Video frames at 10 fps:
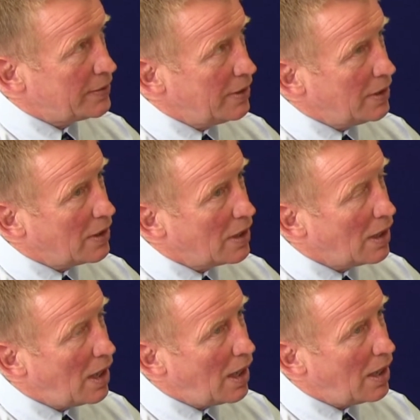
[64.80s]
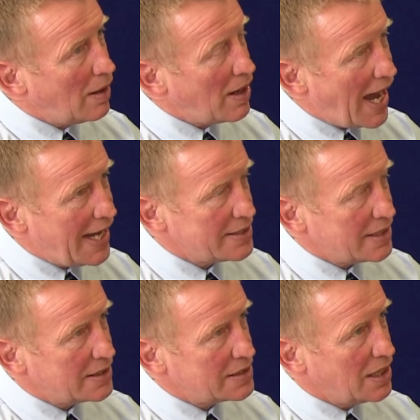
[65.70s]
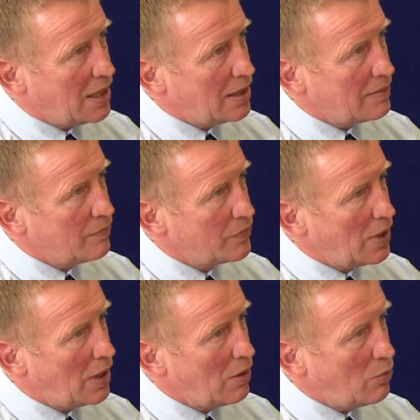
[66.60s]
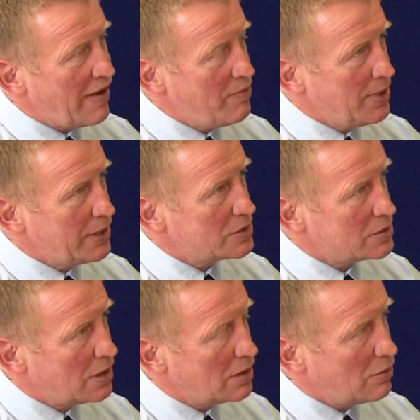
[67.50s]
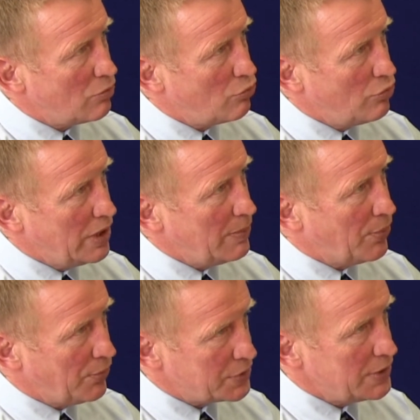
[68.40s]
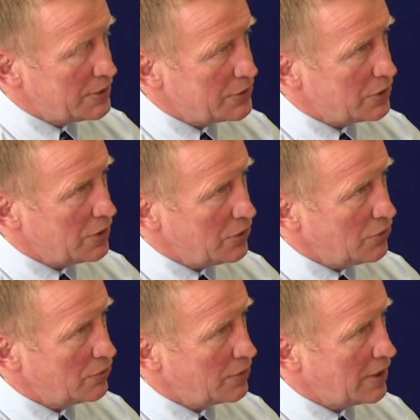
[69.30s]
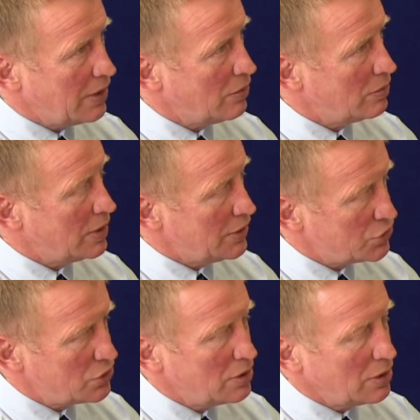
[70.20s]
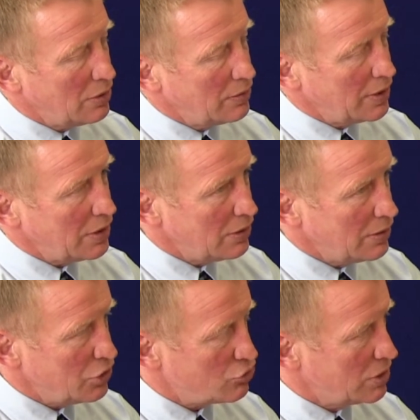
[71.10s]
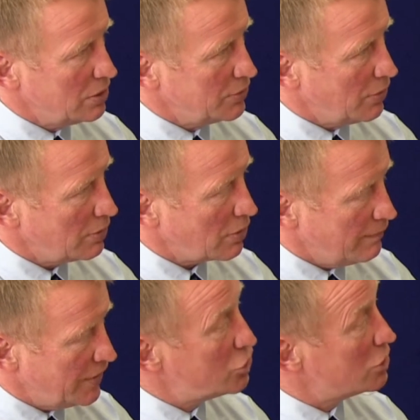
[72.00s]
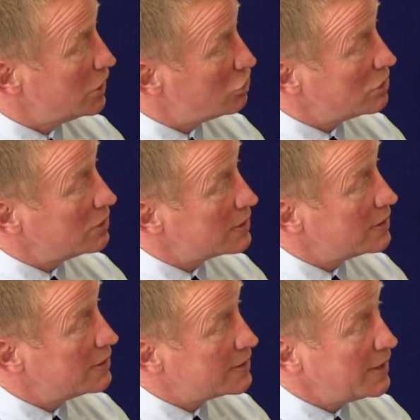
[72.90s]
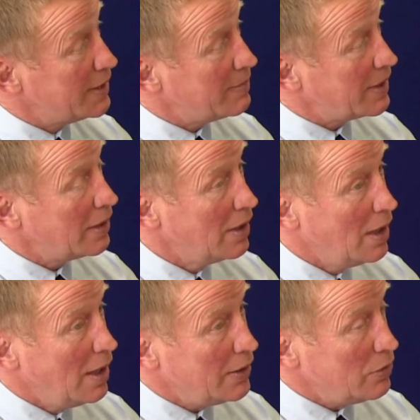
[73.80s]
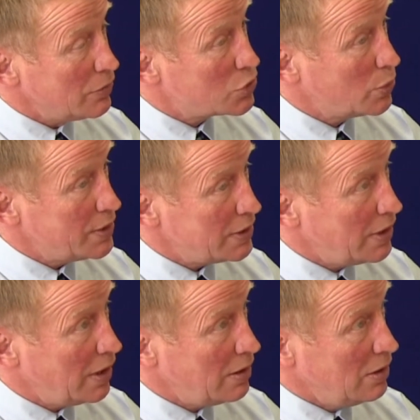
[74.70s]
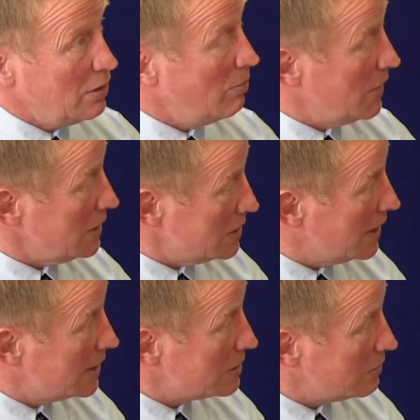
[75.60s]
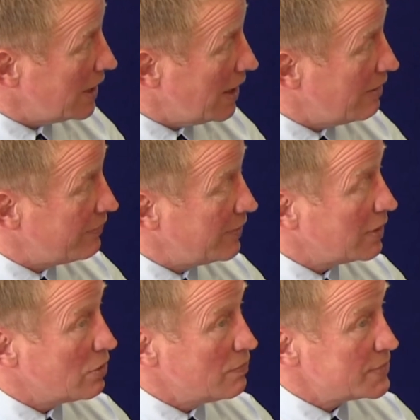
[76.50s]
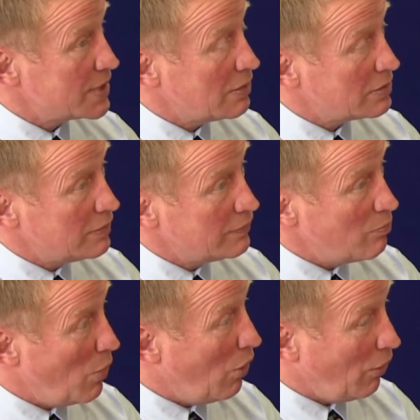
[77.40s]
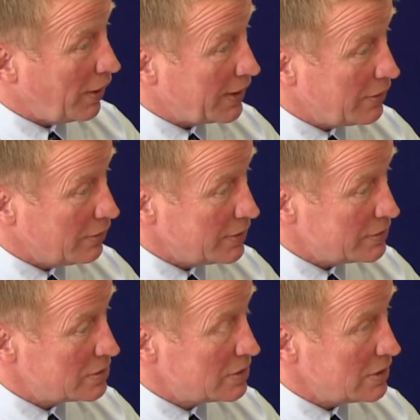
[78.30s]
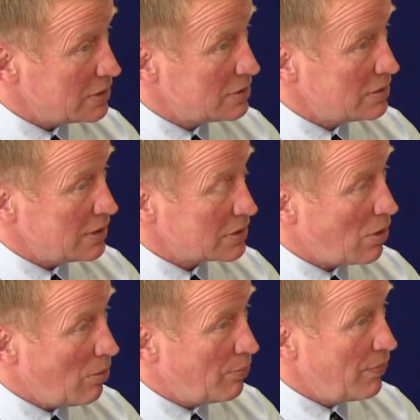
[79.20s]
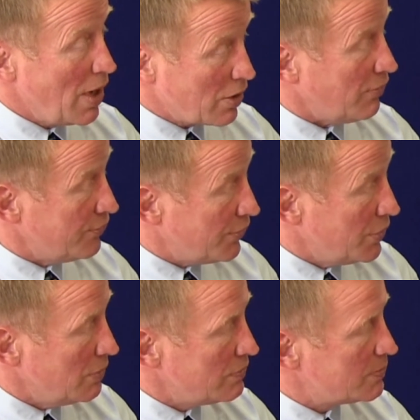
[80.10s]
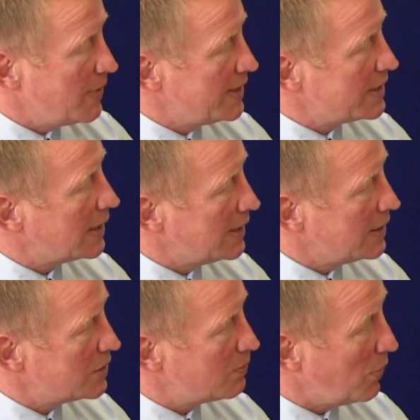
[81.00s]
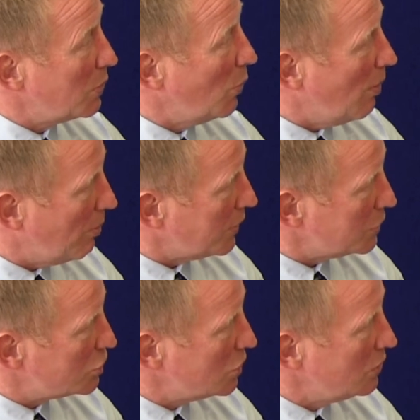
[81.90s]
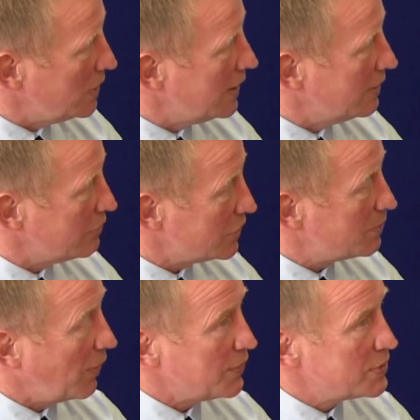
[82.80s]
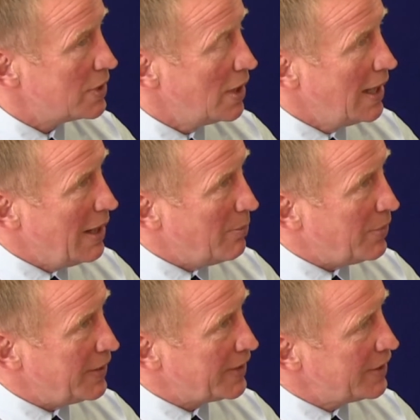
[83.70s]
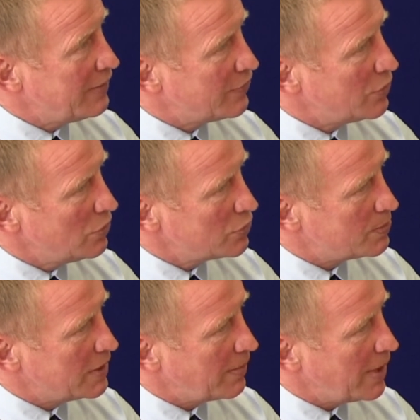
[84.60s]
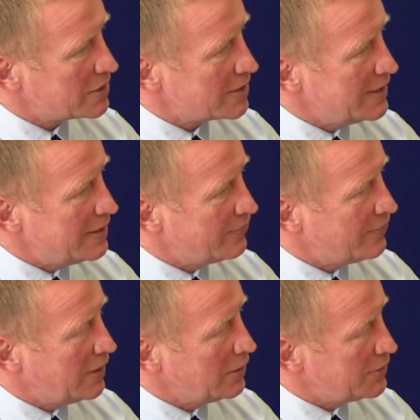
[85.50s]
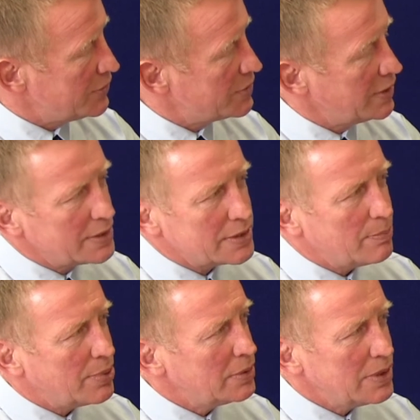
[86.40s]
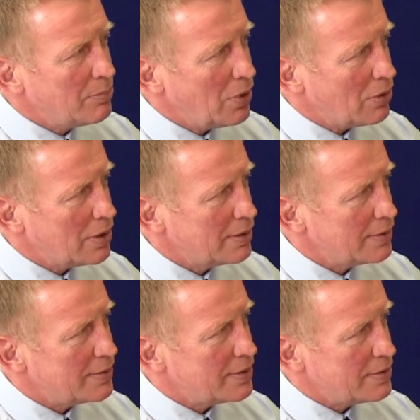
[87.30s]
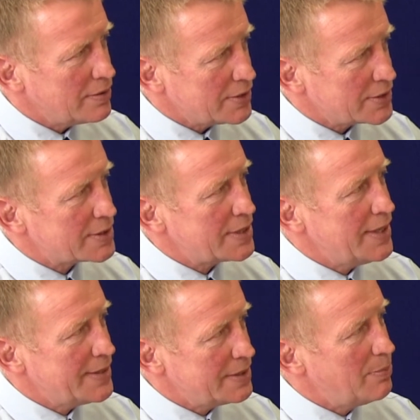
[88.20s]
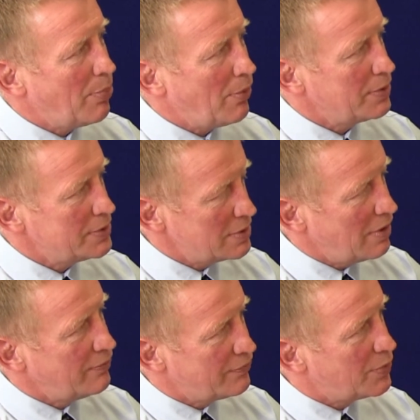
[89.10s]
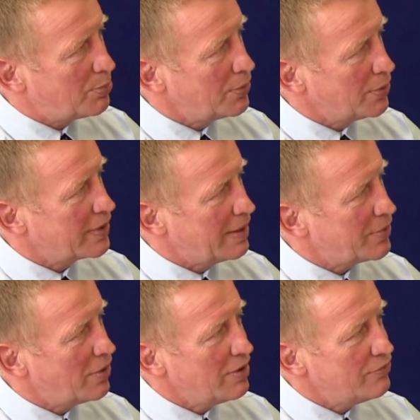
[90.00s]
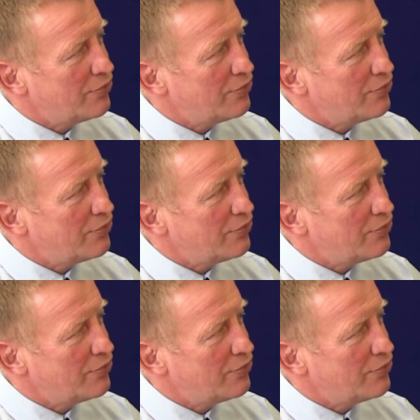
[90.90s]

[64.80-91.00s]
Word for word: thing uh, at that time, uh, everybody's really bought into T zero now, uh, certainly on the early drilled or conventionally drilled timing. You know, the twenty-eight year mean data we have that comes out of Morley, you know, is, is, is com confirms basically this zero point one, zero point two yield response. But I think for those people actually in the field, you see it as a building block, mm. the, the starting point of the programme going